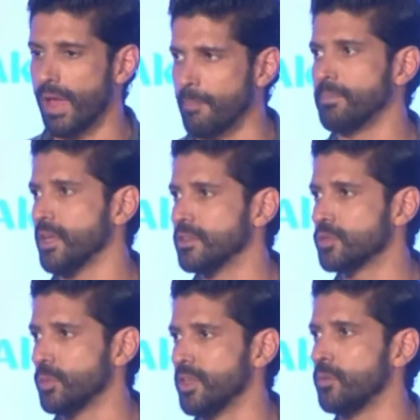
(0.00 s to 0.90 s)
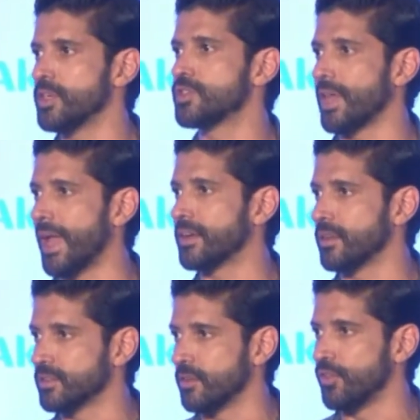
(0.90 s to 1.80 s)
ambience within which
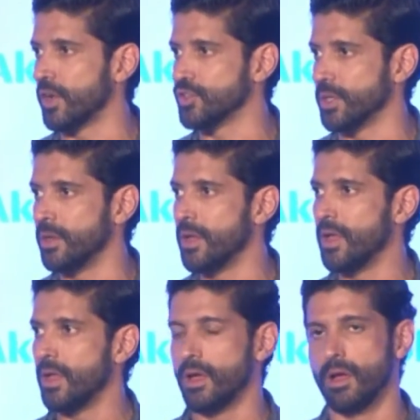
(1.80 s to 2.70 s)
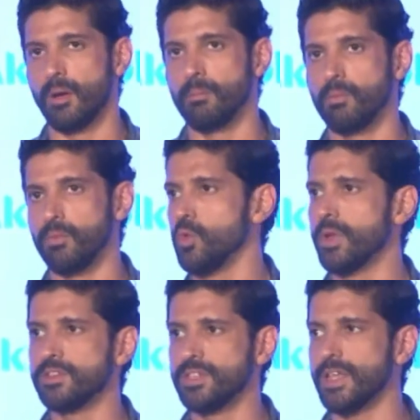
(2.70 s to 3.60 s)
characters can function. You
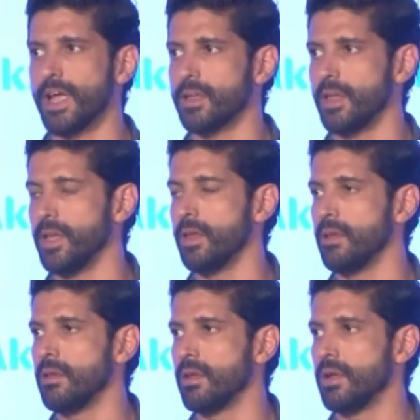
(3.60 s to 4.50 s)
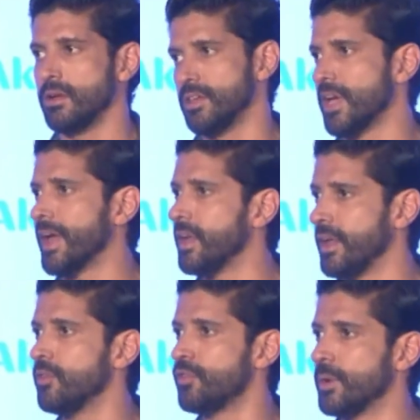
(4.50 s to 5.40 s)
can see that in design
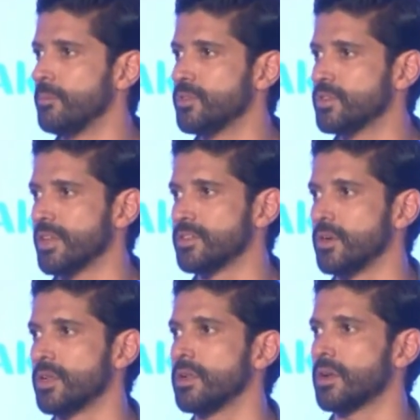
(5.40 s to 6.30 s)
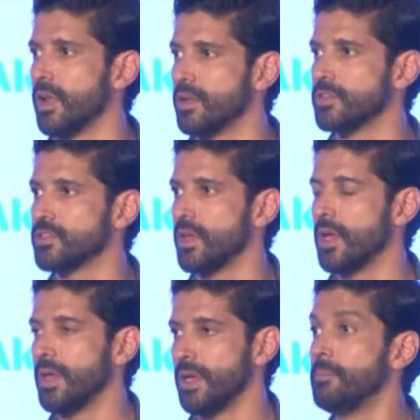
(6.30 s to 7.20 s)
in films, that certain colors
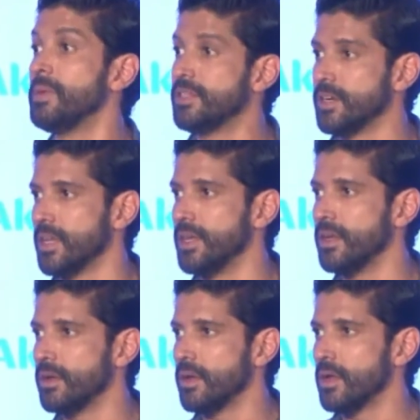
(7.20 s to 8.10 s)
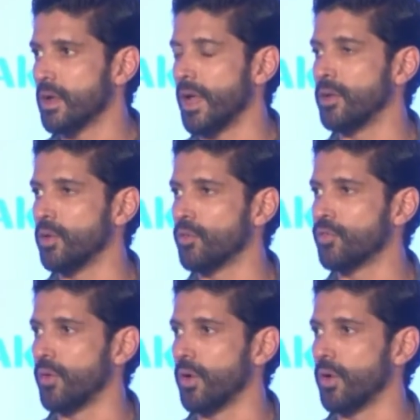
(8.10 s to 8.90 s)
immediately kind of